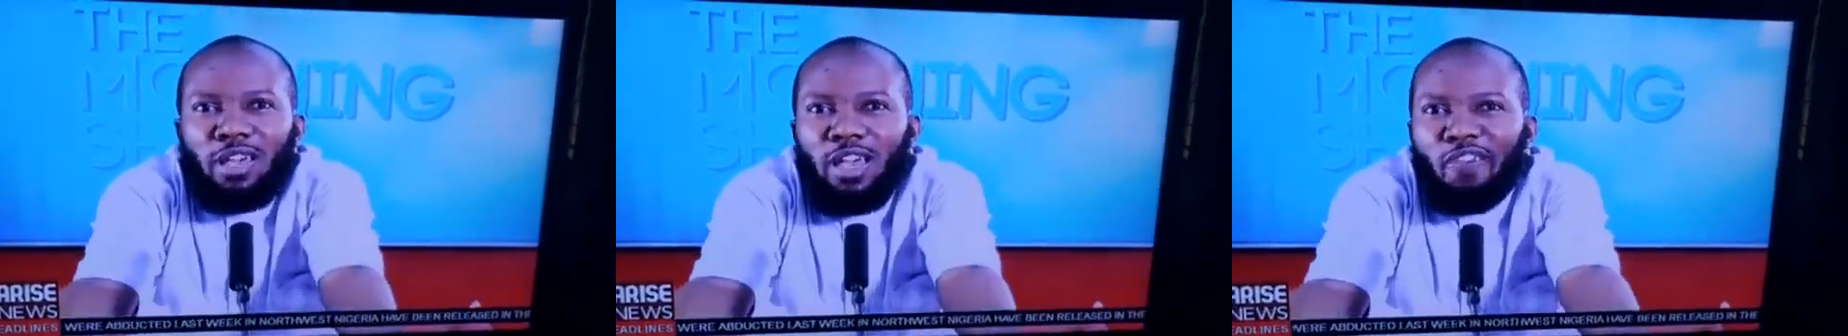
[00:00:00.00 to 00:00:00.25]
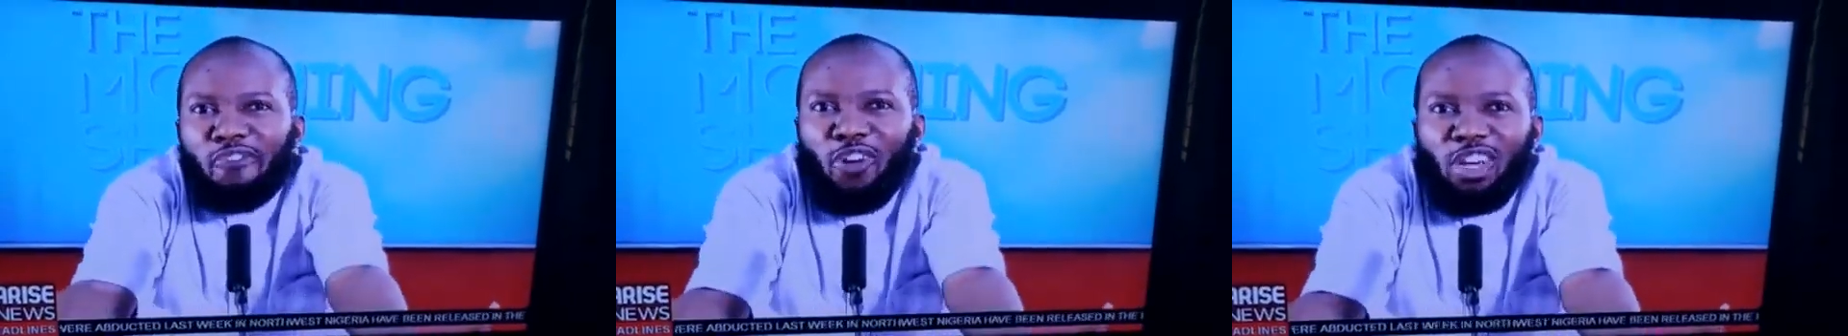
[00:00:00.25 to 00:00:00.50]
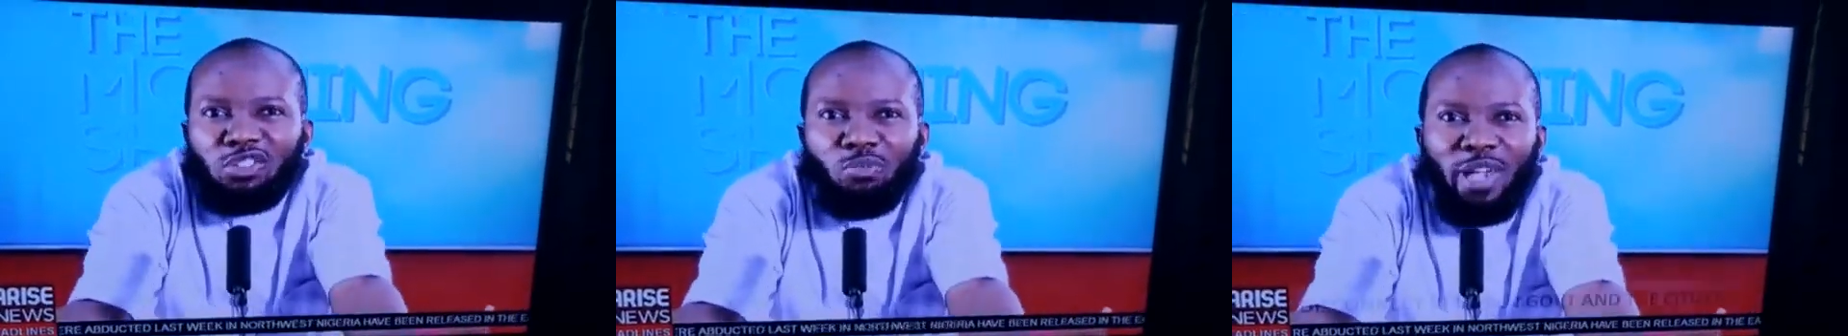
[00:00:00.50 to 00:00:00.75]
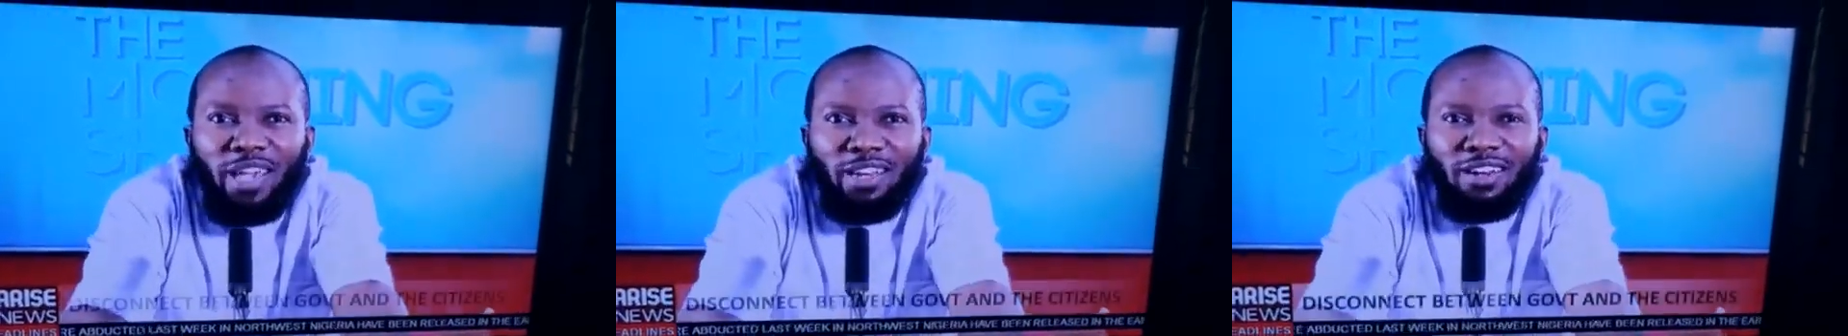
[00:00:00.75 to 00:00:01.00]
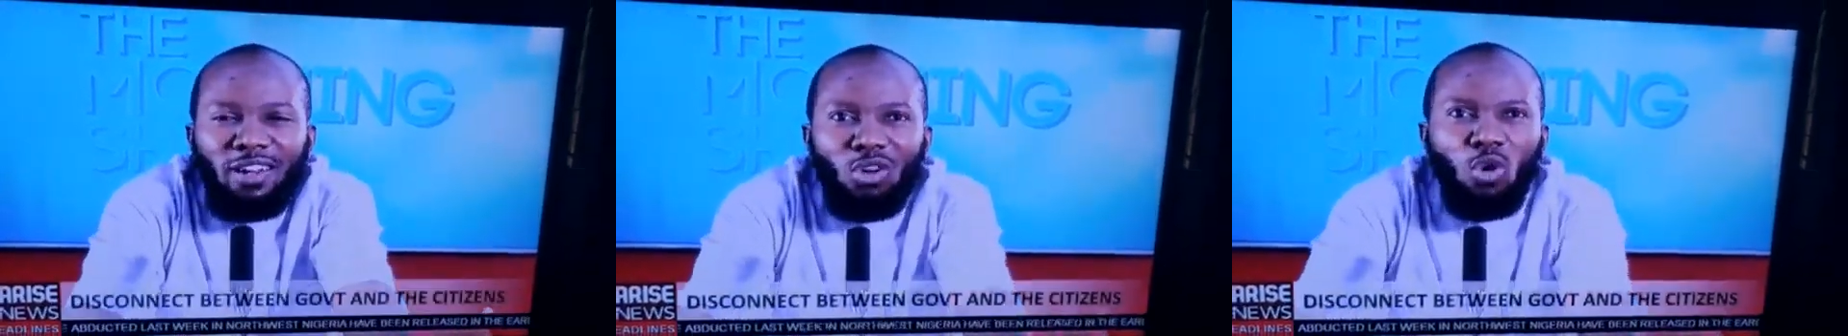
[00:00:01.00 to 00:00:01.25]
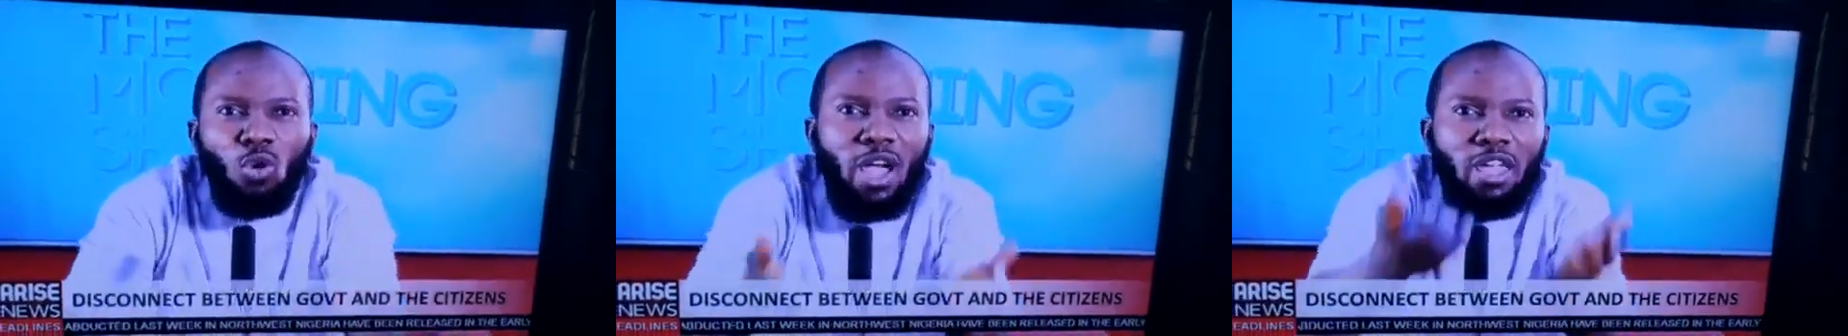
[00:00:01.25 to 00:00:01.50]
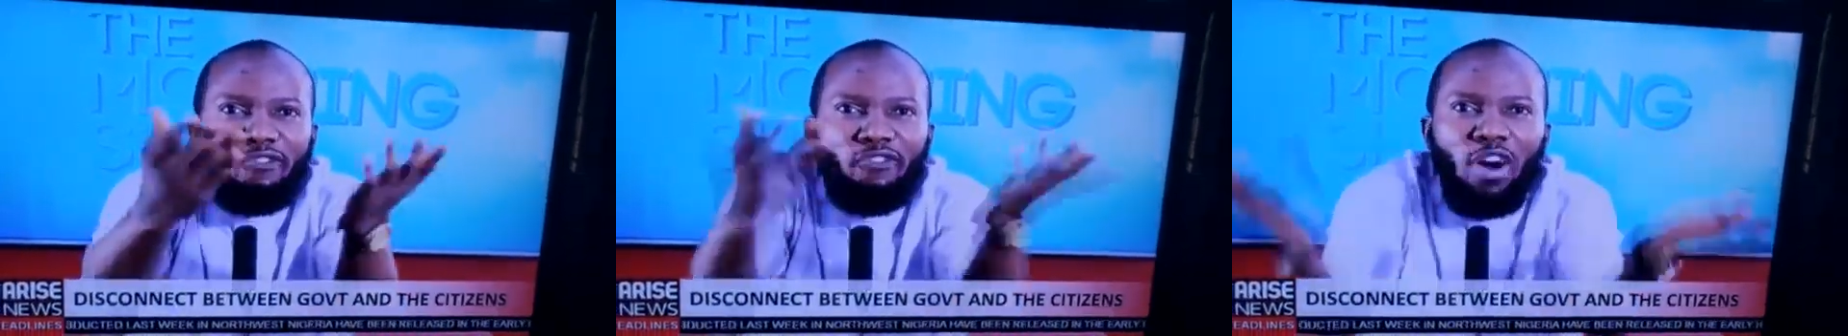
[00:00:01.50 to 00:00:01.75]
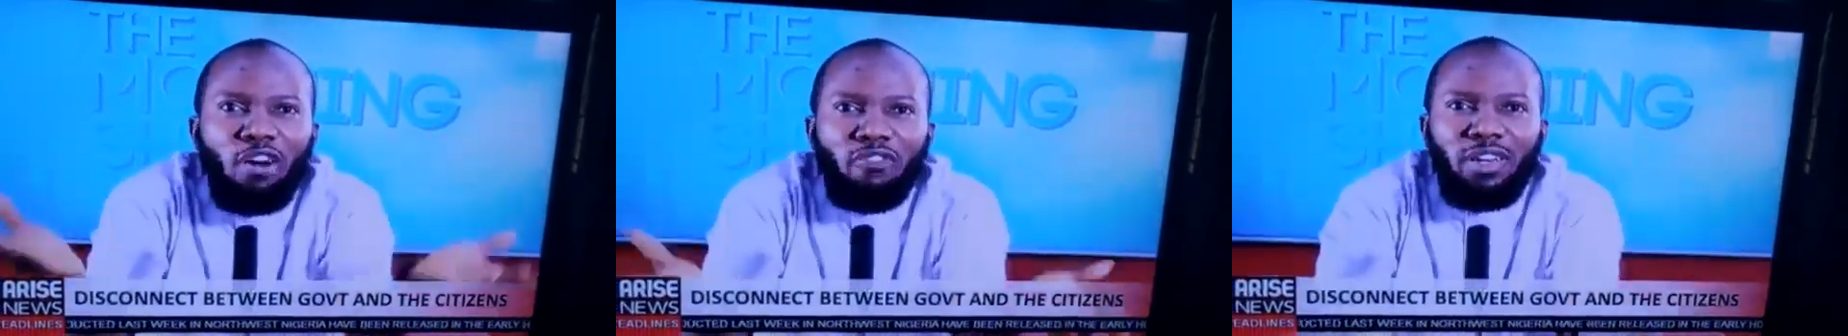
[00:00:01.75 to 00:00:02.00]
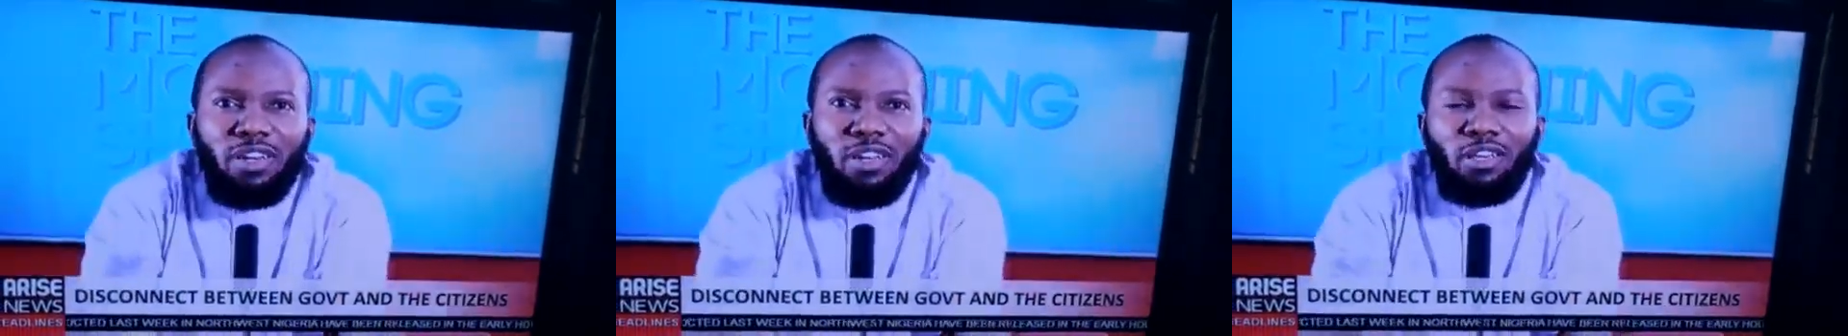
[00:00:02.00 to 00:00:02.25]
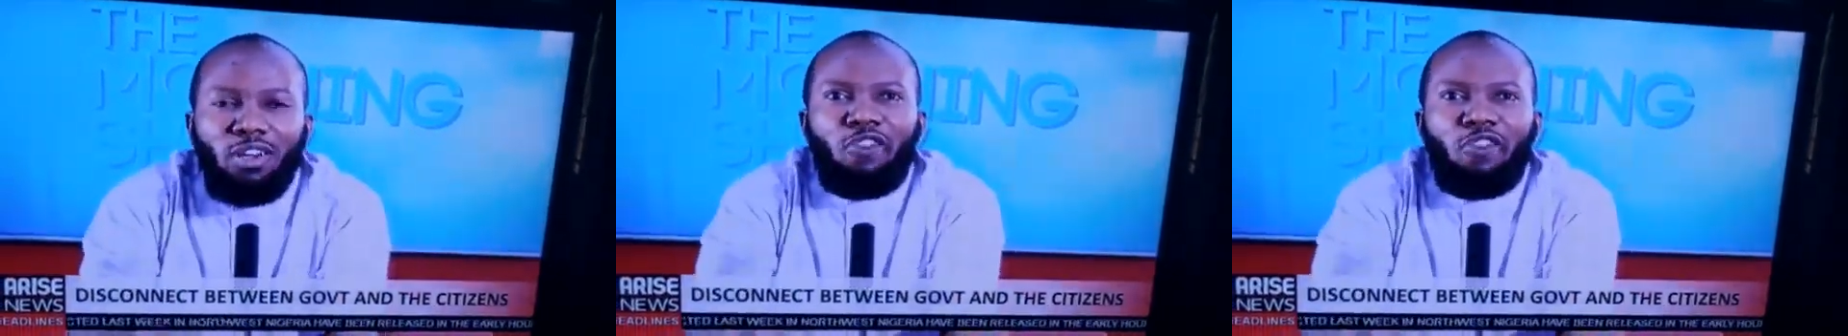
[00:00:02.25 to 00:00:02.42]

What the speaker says: Air Force men who were involved in the